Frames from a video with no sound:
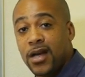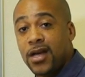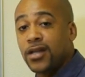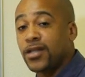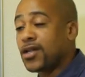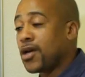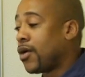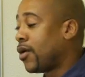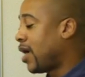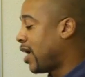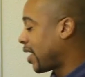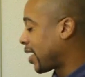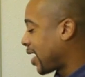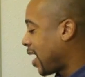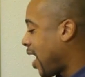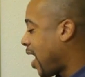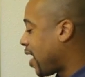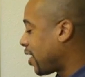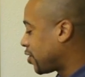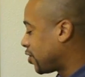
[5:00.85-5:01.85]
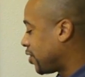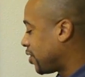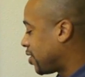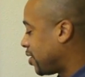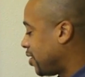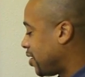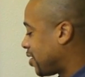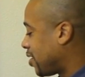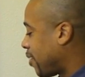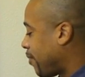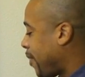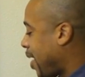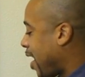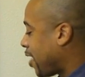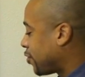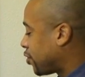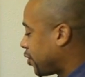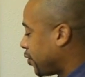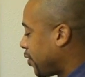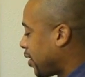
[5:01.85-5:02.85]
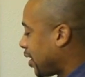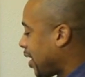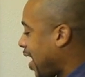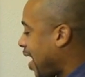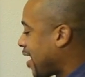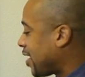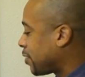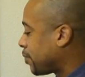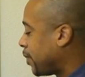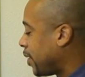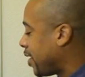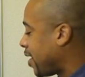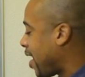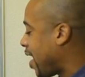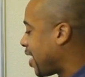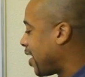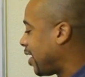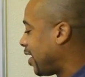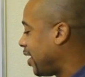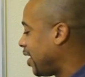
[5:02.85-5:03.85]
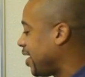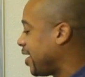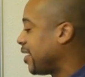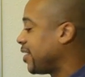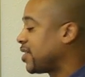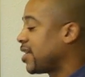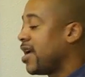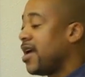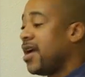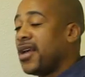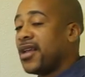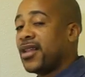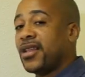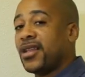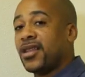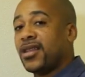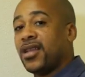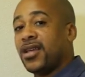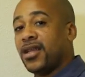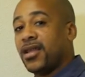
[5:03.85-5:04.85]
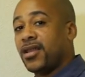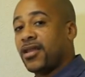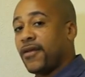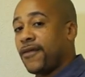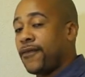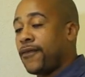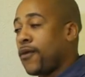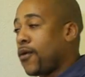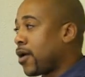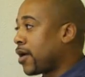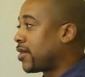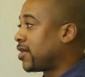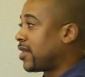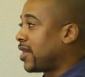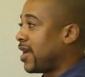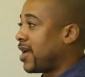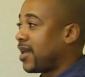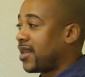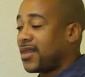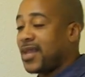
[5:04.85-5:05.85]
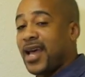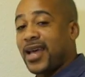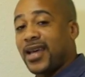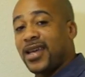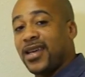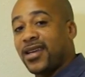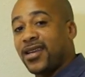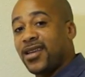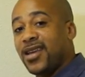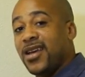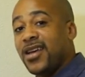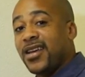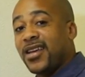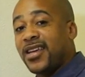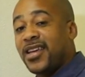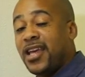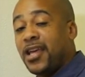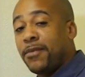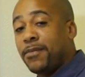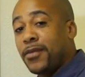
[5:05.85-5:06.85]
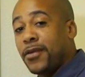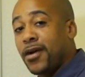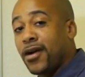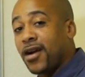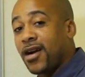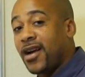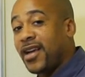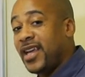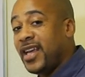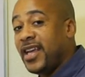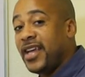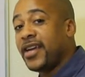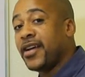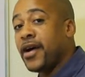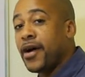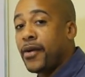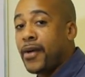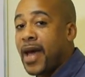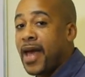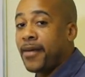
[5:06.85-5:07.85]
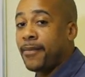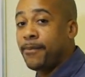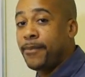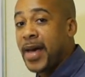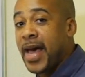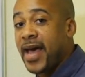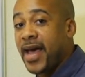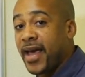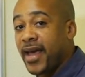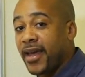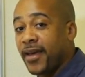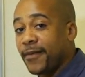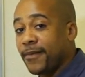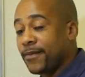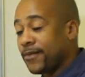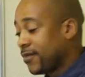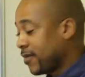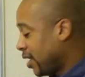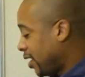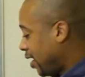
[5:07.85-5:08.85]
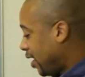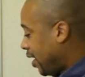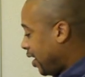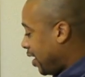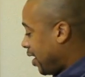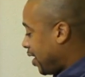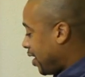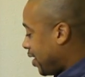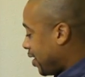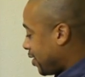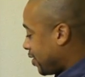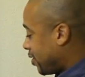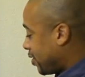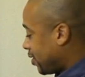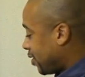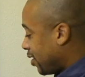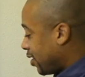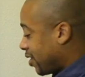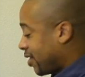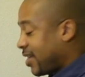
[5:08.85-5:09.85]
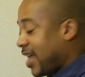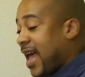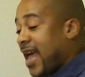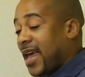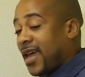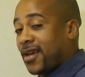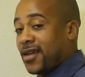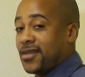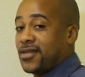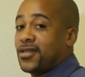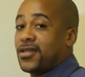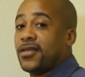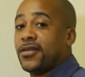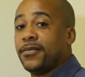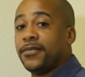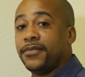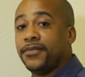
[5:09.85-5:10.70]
So, a consciousness about you. And last but not least, the, the, the fourth thing that can keep your ego at bay is thanks.